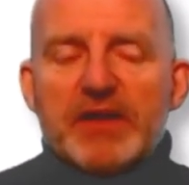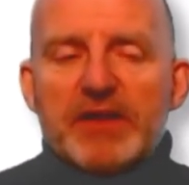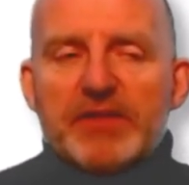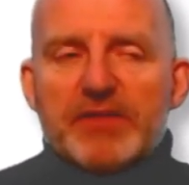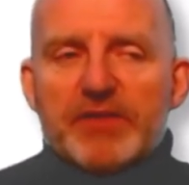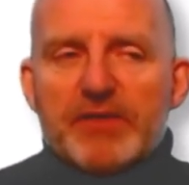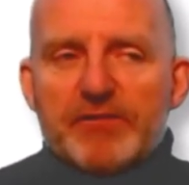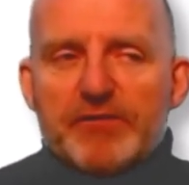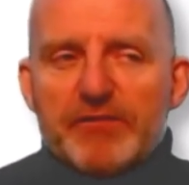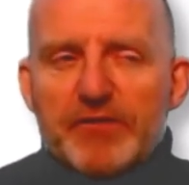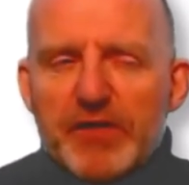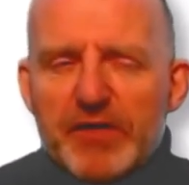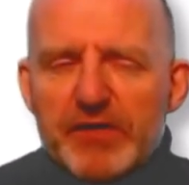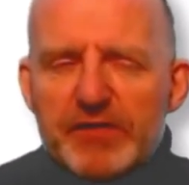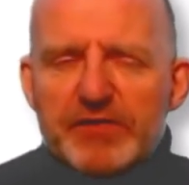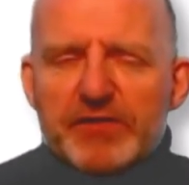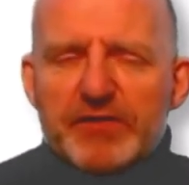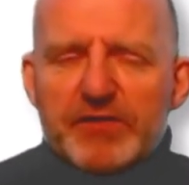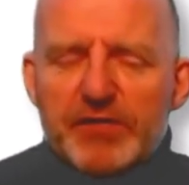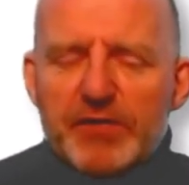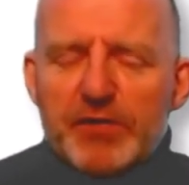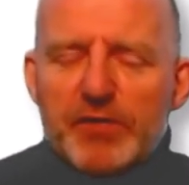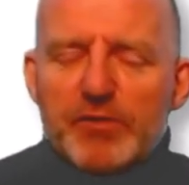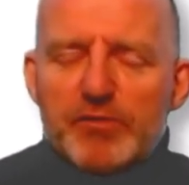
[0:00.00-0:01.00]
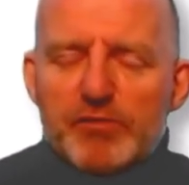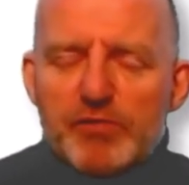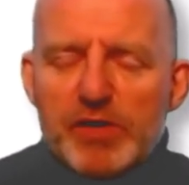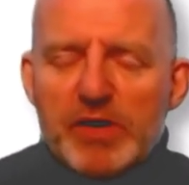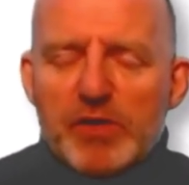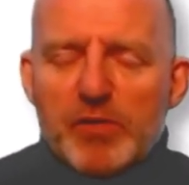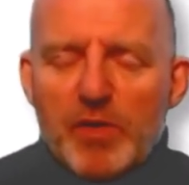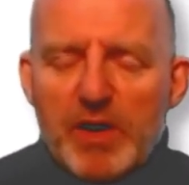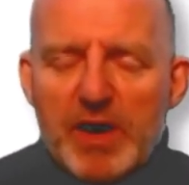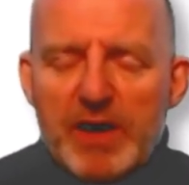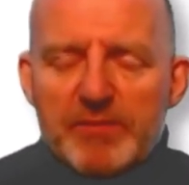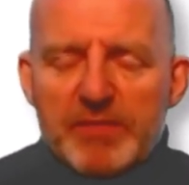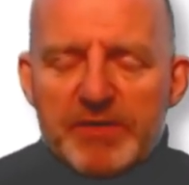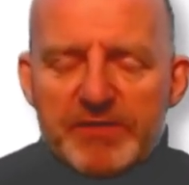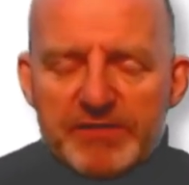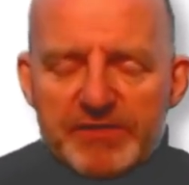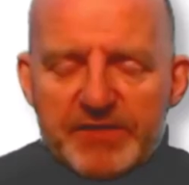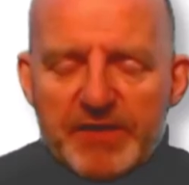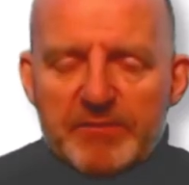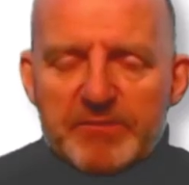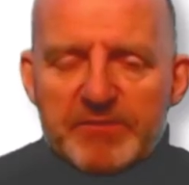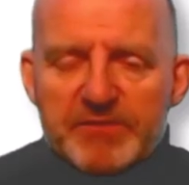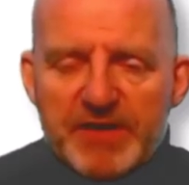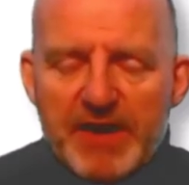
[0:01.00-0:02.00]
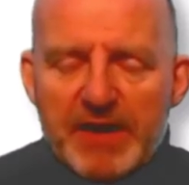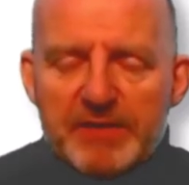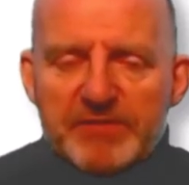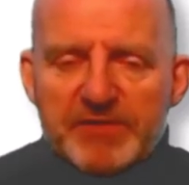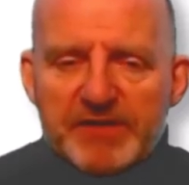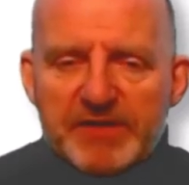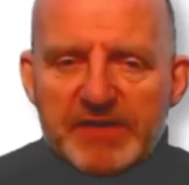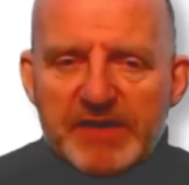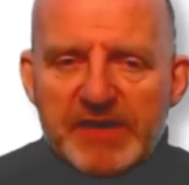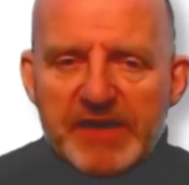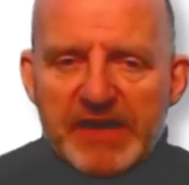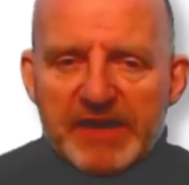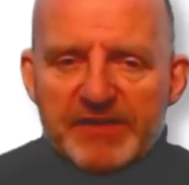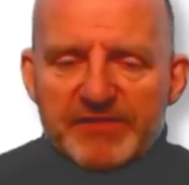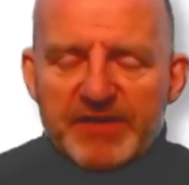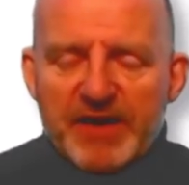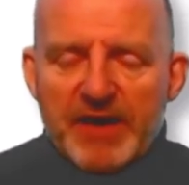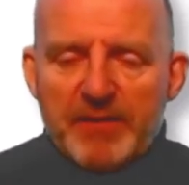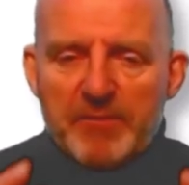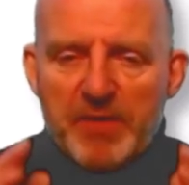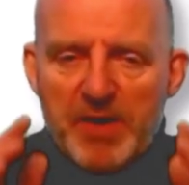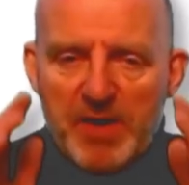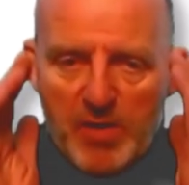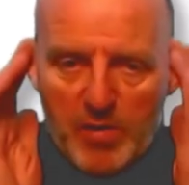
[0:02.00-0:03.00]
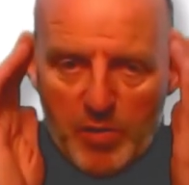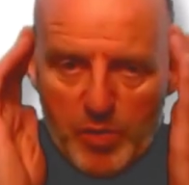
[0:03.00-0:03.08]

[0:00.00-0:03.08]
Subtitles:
the first 2 requirements, sometimes in an exam,